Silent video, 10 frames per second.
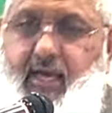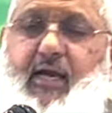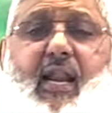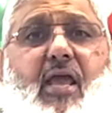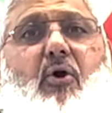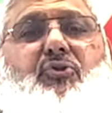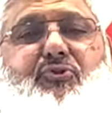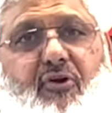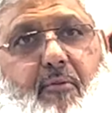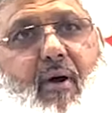Can I
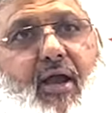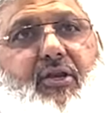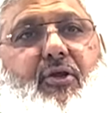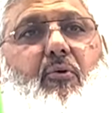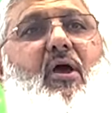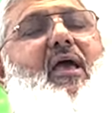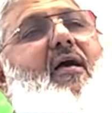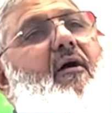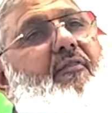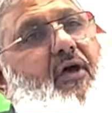also remind you,
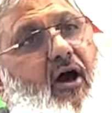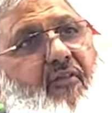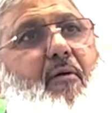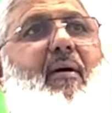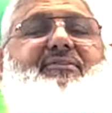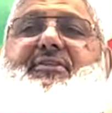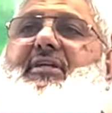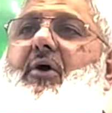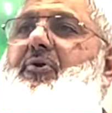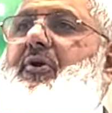the other message
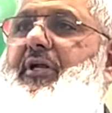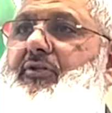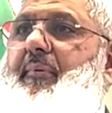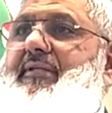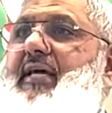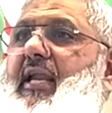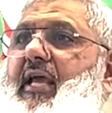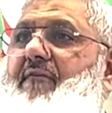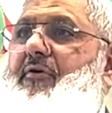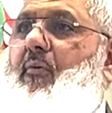that you need to be telling
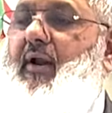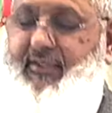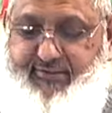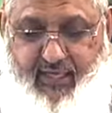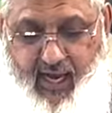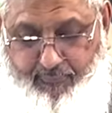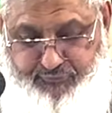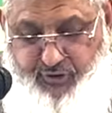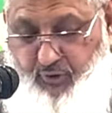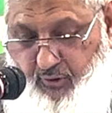everyone is
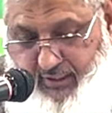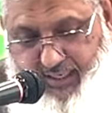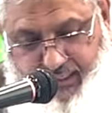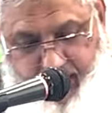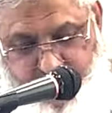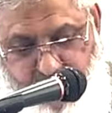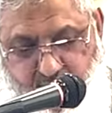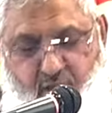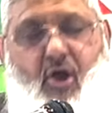absolutely clear.